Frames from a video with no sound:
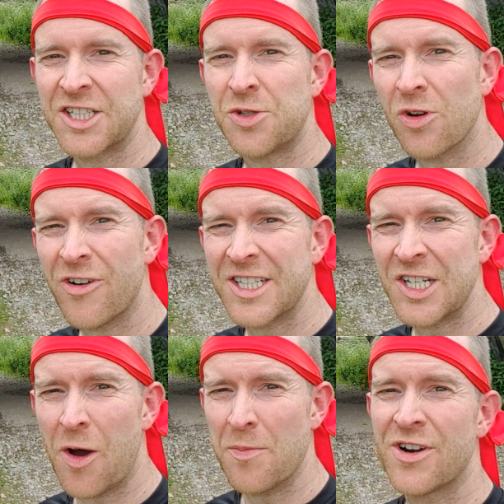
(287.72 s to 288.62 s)
As you already
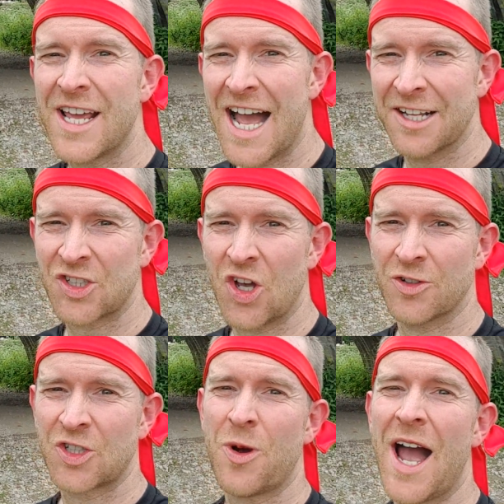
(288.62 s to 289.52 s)
know, I'm pretty
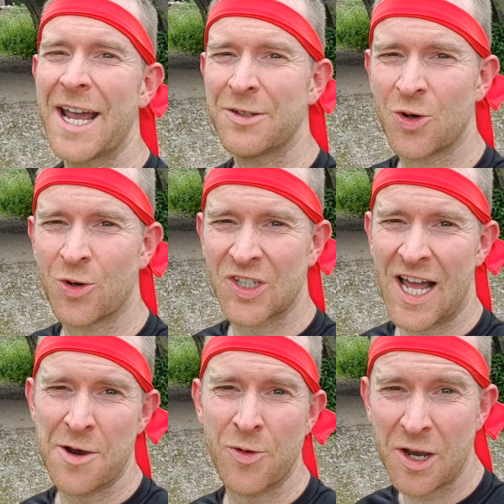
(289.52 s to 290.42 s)
hands-on, so we're outdoors
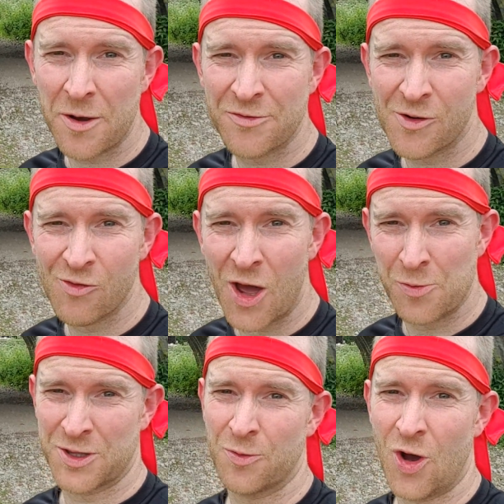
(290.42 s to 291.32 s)
now, we're going for a
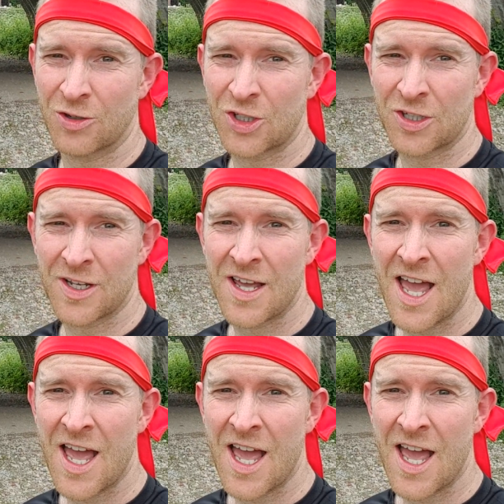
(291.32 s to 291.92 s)
run with the watch.